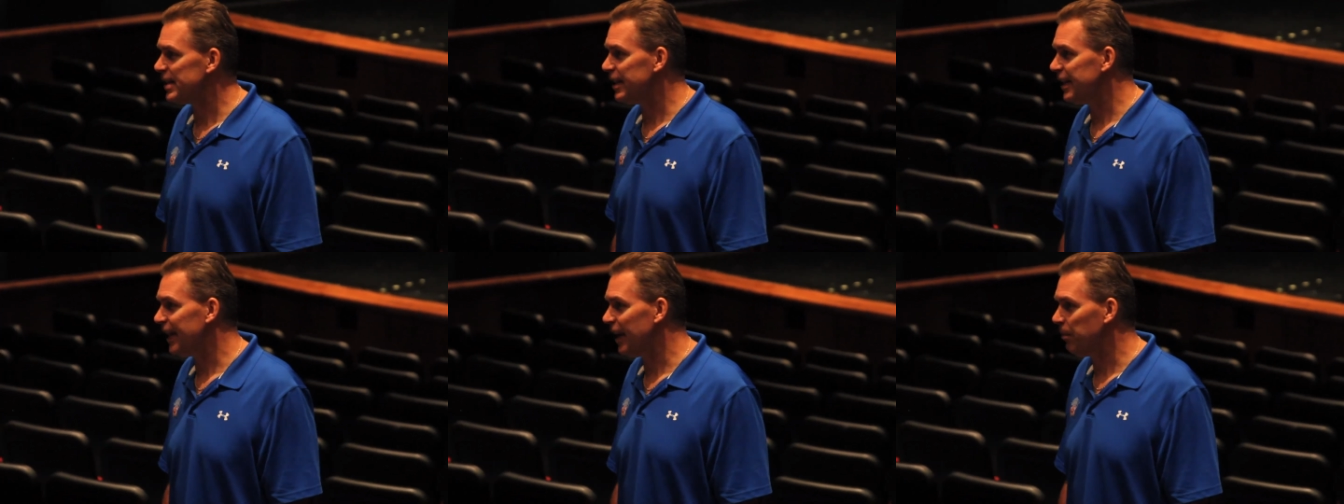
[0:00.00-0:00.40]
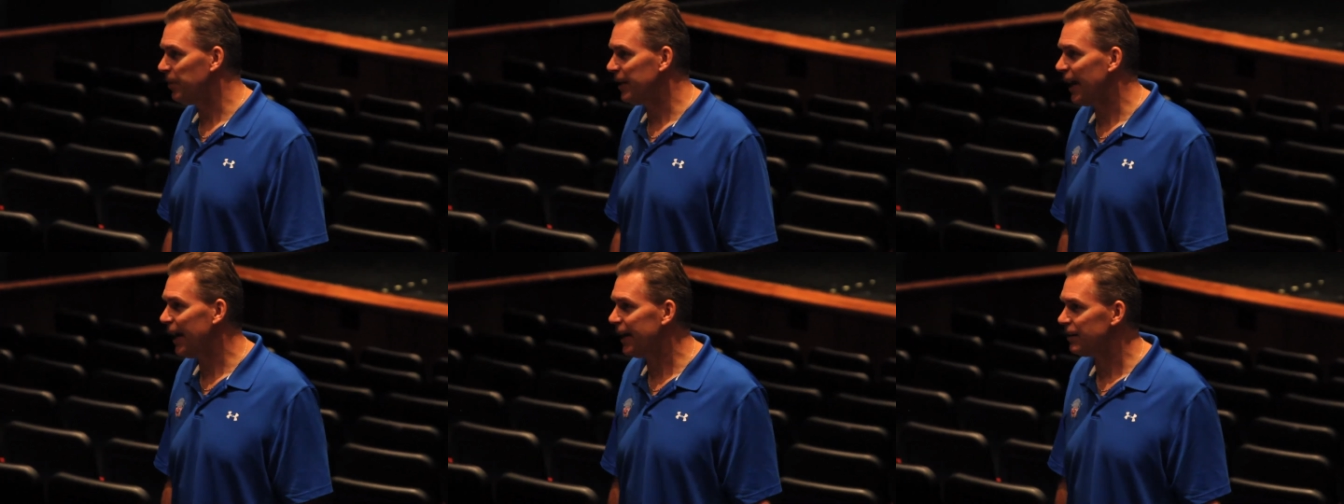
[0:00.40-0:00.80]
in the
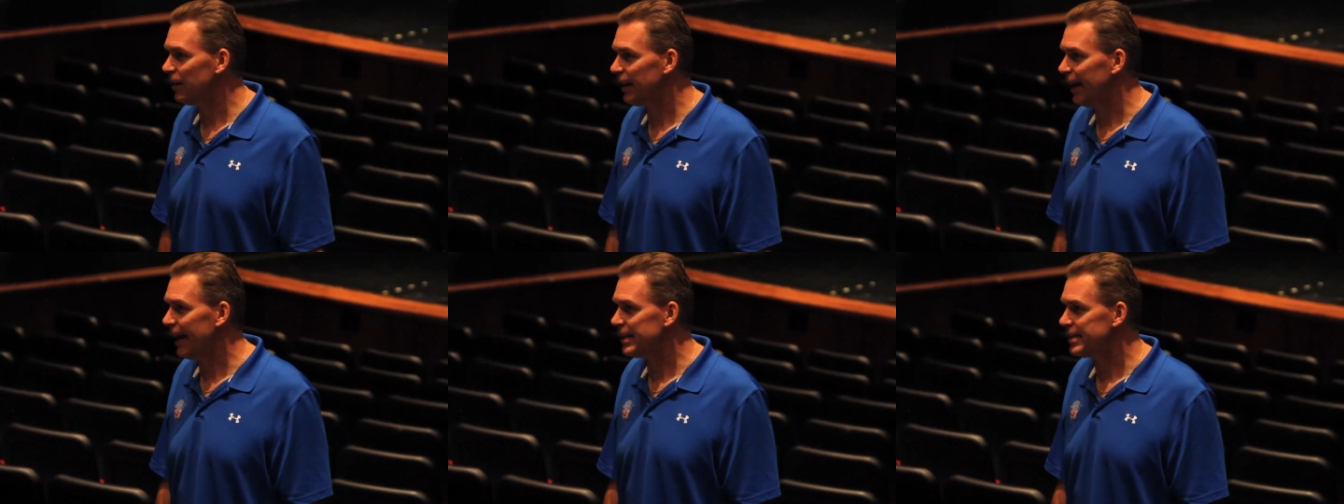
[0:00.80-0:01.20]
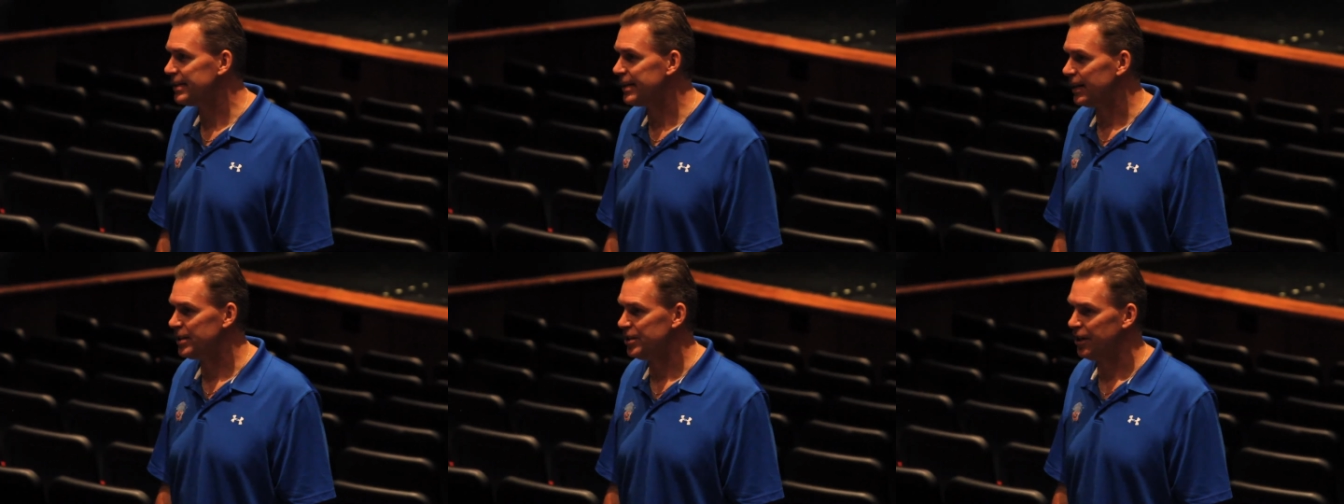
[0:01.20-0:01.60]
NBA in the last
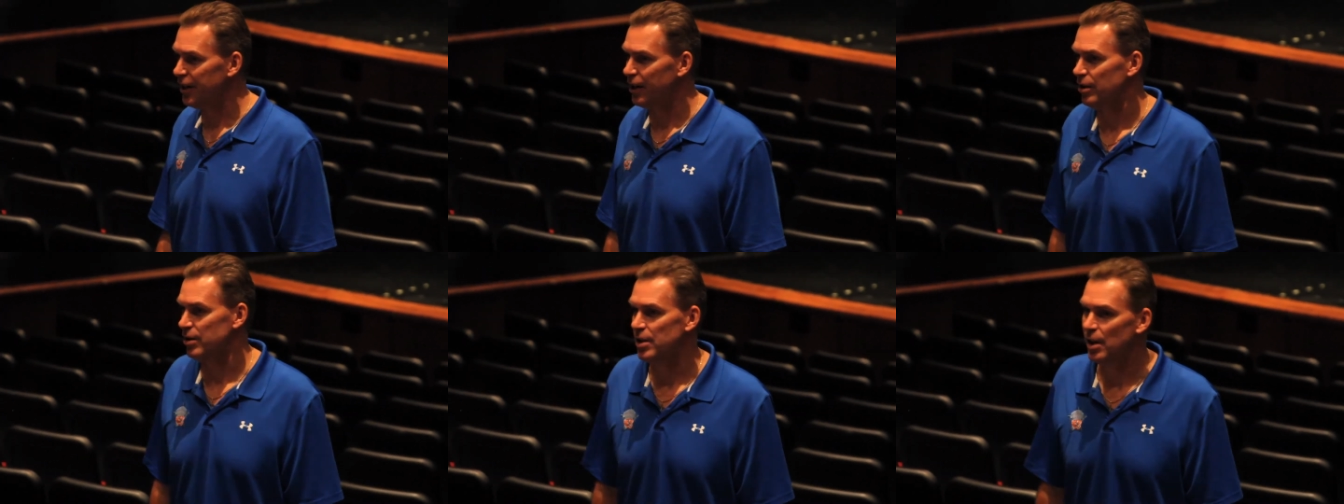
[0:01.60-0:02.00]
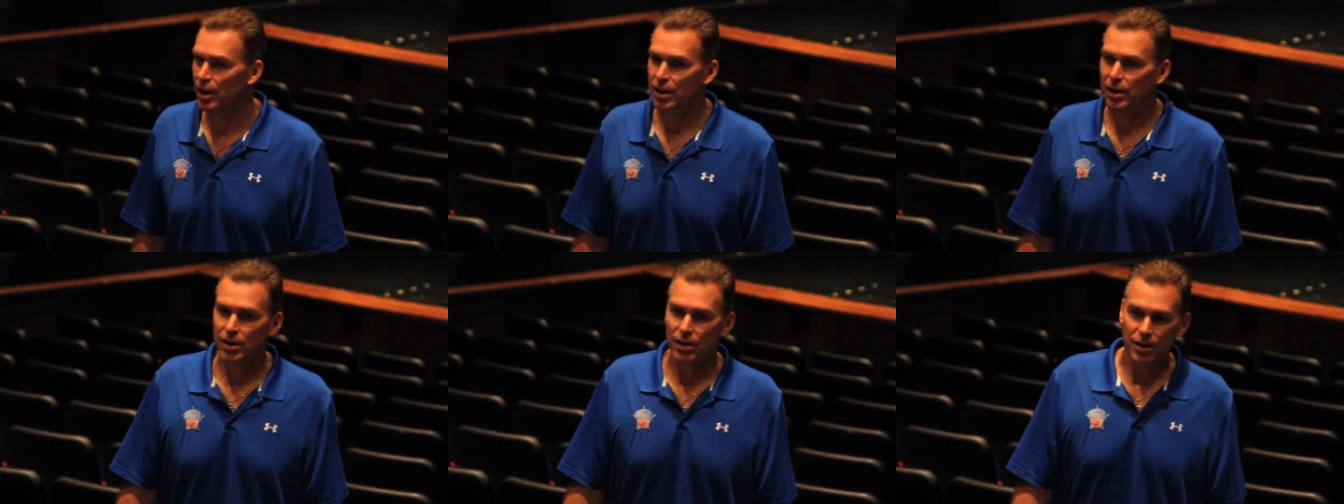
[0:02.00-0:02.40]
6 years,
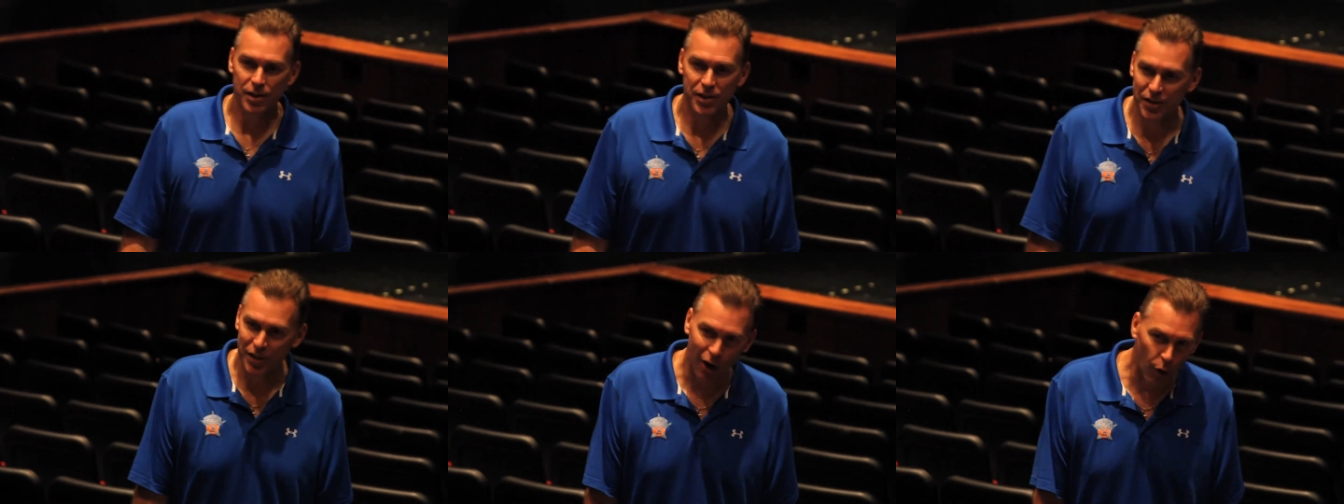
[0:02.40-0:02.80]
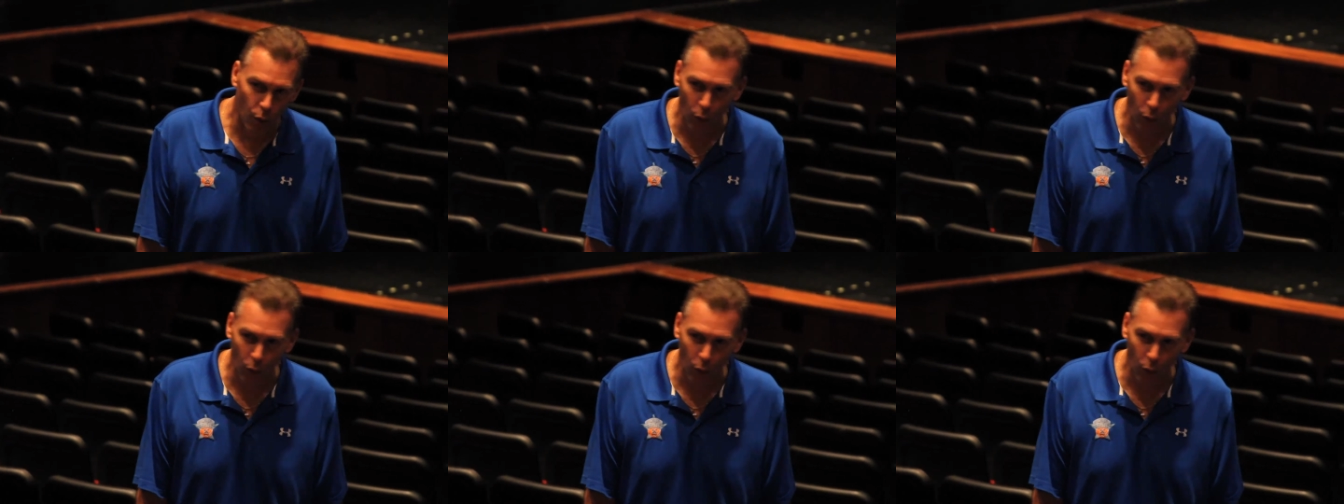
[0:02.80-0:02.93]
so